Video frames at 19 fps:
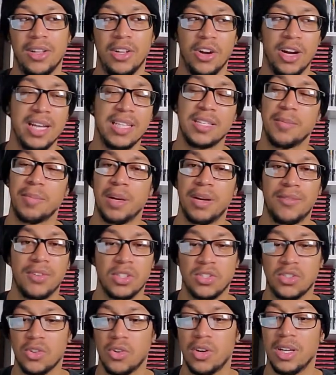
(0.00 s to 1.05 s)
is a bit of a
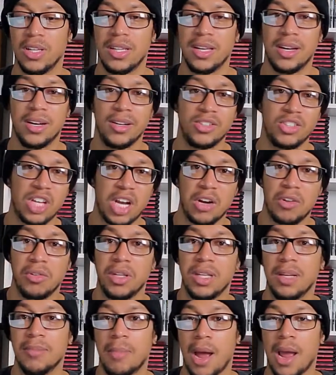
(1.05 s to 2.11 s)
story there,
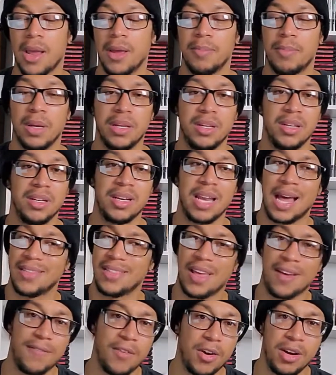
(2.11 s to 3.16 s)
generally, in my opinion, not
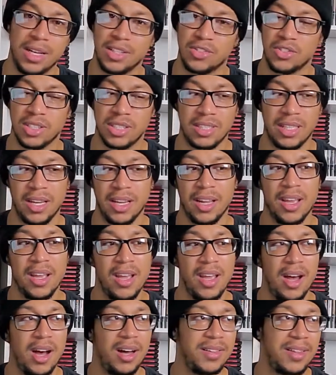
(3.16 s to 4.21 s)
that very interesting.
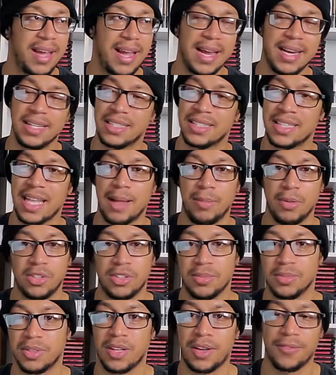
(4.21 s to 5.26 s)
They kind of establish
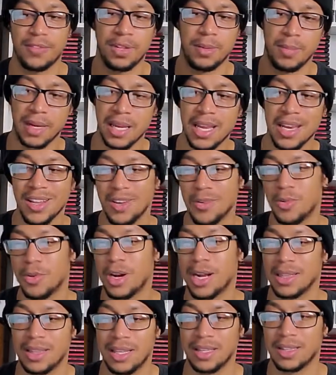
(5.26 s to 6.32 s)
some stuff in the beginning where
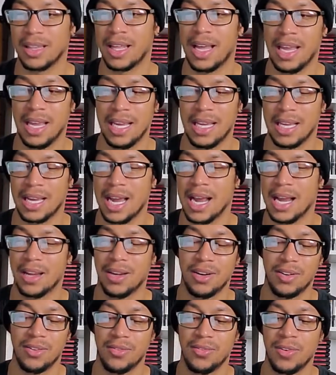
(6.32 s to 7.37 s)
I think that it kind
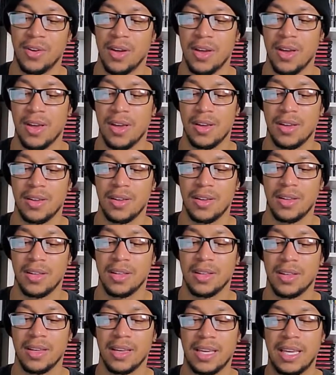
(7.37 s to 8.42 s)
of
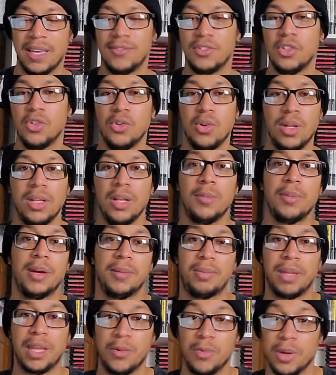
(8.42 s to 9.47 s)
gives you a little bit of
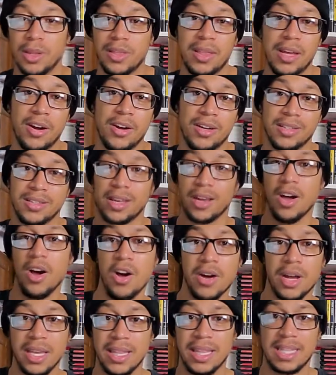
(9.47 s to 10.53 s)
play with there, and it's like, oh,
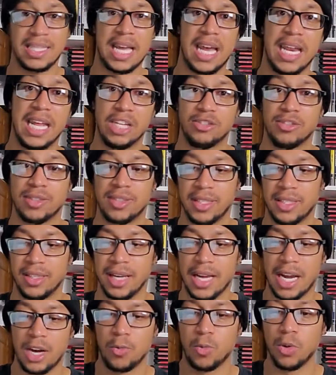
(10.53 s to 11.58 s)
okay, that's kind of interesting, the
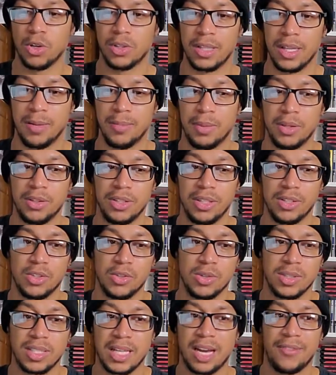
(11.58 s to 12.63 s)
kind of world they build into.
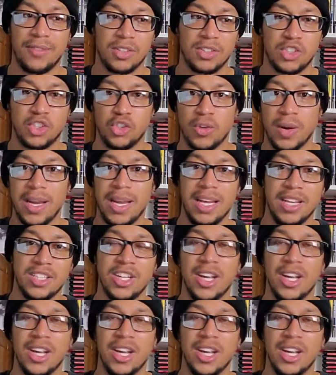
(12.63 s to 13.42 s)
It's kind of a strange,